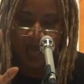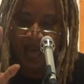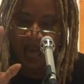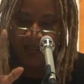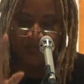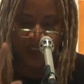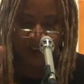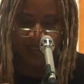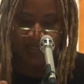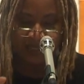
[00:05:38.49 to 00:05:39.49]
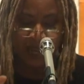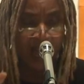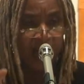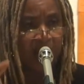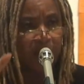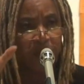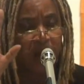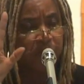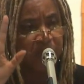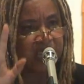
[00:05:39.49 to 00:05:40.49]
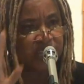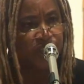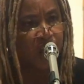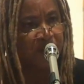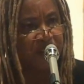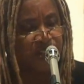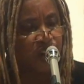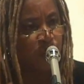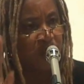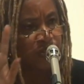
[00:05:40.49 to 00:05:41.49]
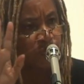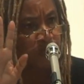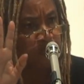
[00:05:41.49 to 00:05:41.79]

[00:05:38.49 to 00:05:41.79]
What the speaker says: A police officer was